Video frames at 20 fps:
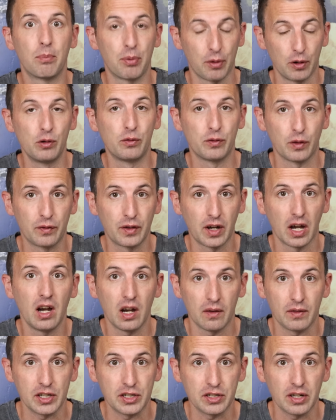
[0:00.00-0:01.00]
proof of
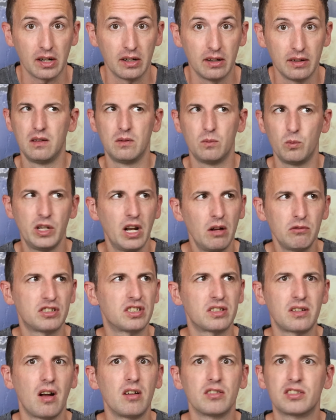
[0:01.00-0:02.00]
curvature. We don't
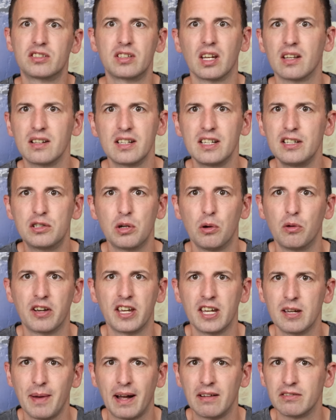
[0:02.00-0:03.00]
start suddenly
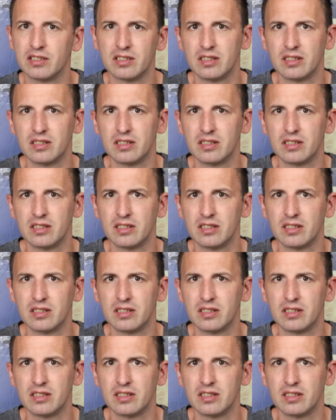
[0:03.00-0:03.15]
talking about